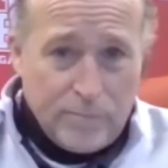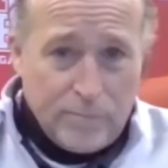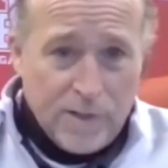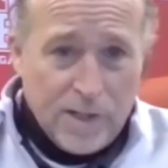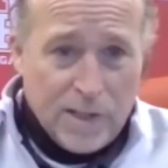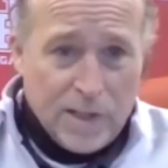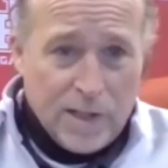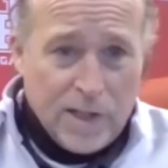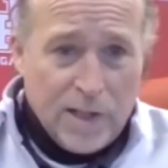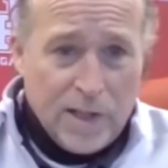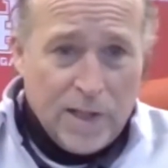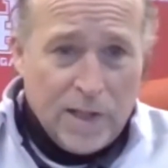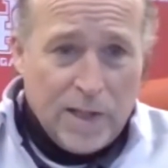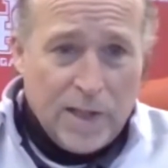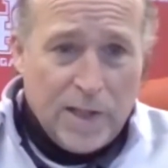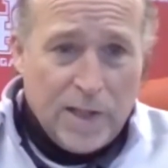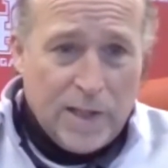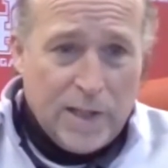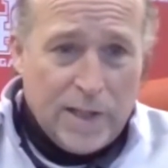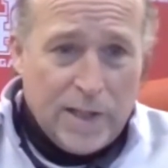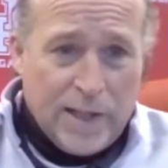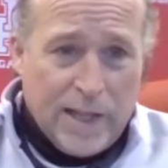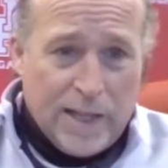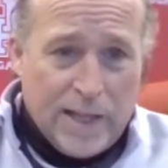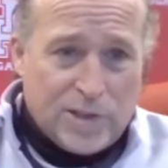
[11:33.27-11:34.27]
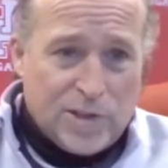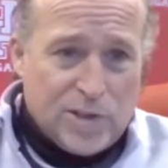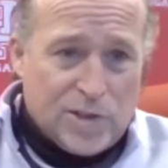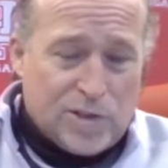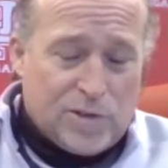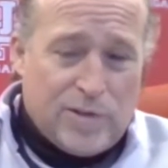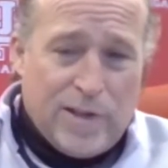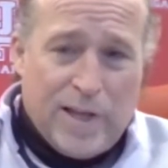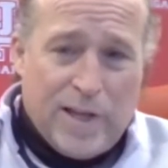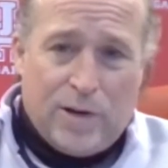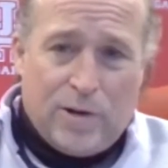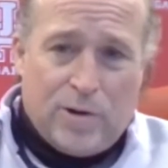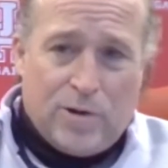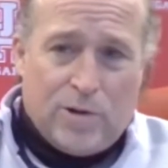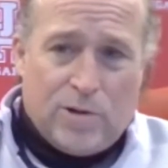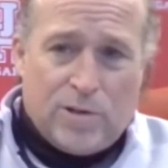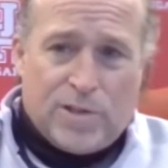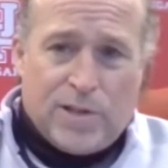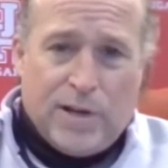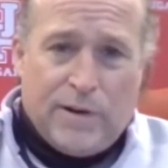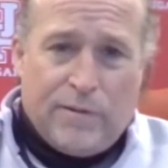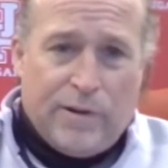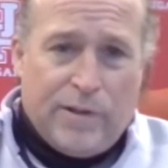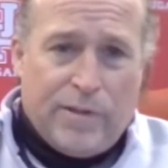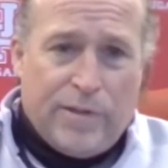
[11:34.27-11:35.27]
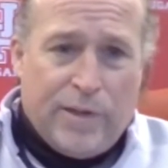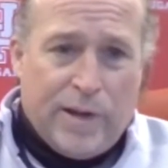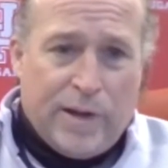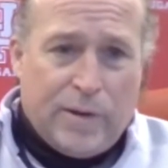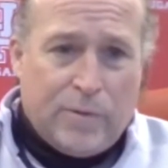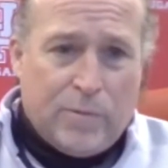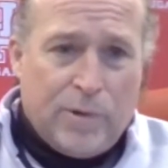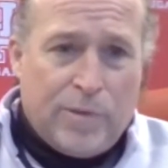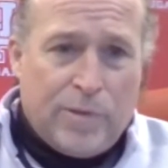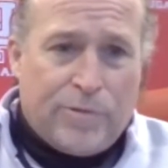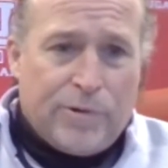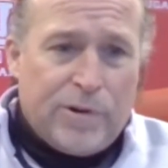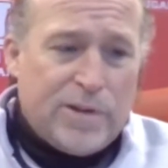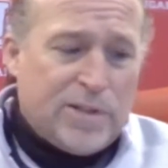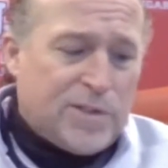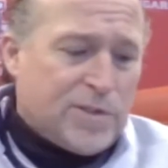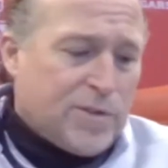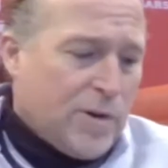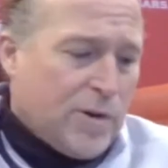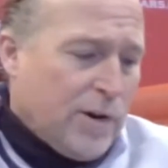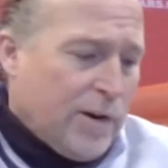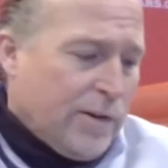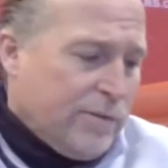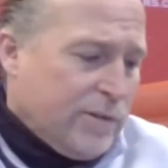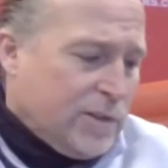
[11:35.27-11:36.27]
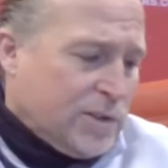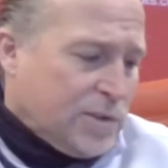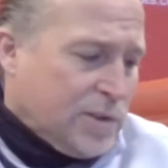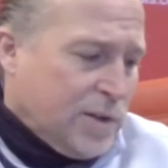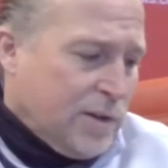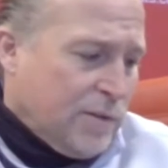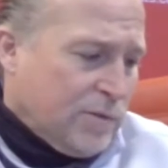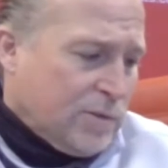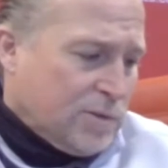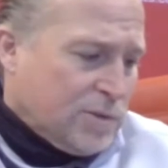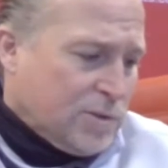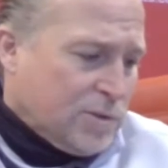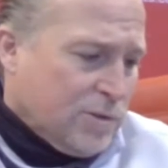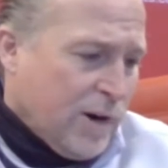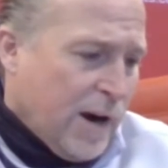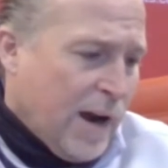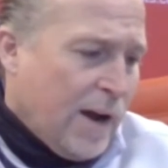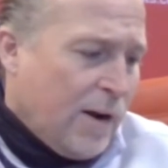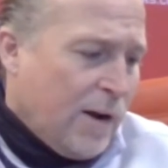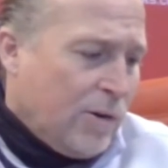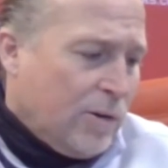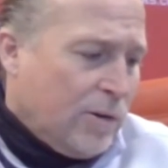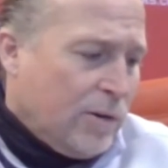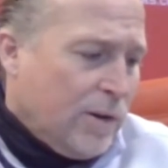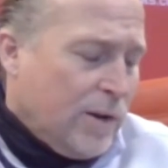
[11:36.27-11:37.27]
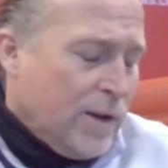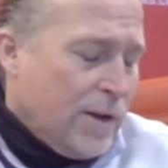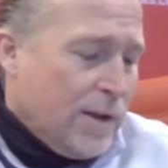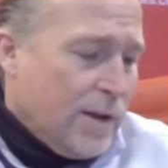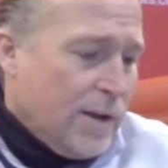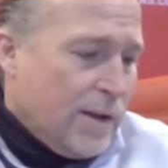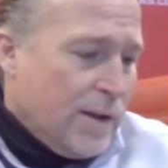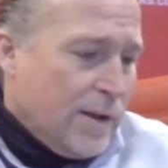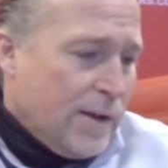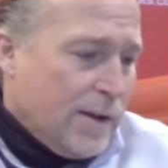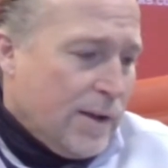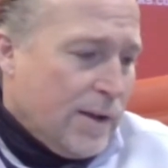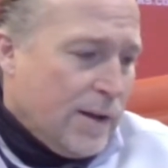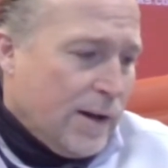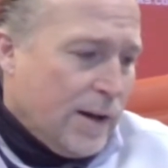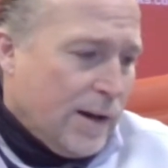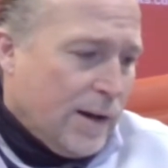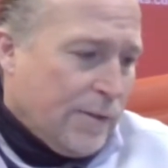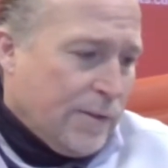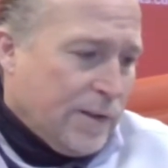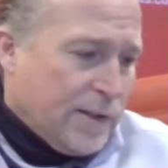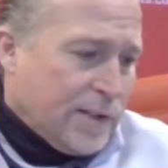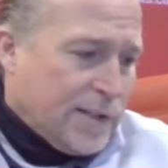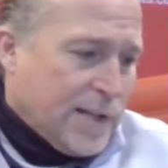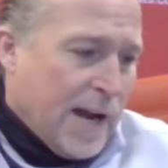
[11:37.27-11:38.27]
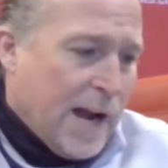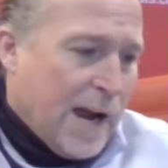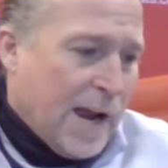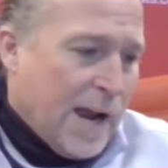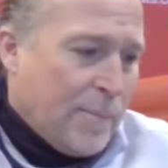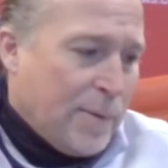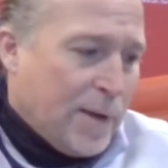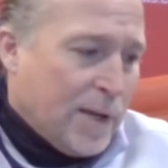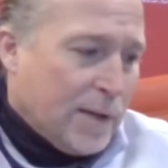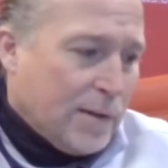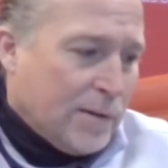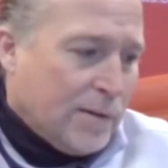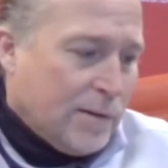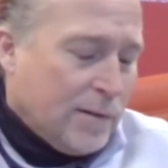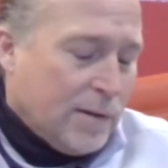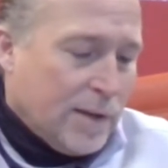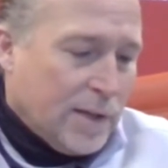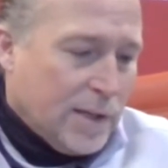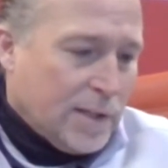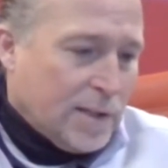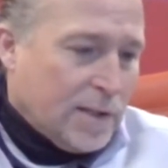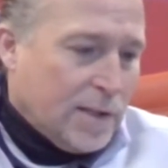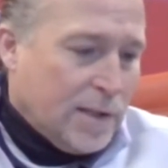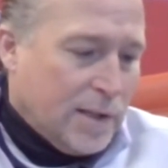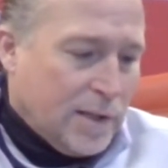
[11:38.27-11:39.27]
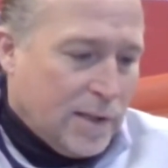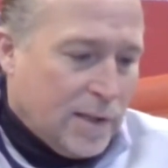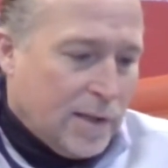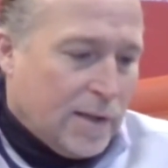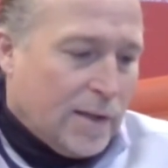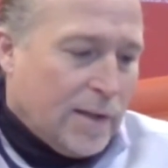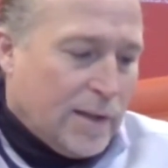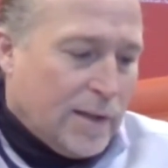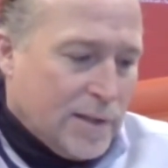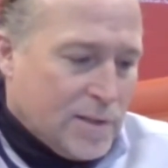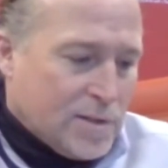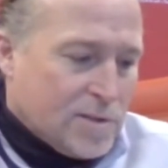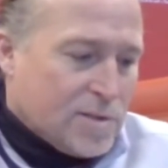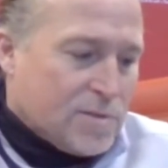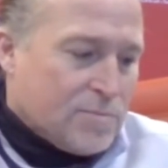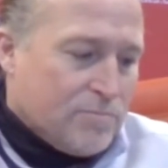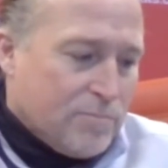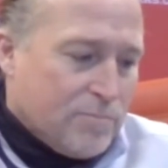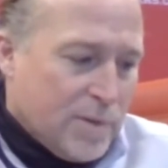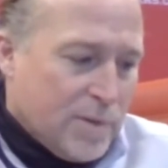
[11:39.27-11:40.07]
That hurts everything. When three starting receivers are out, the timing is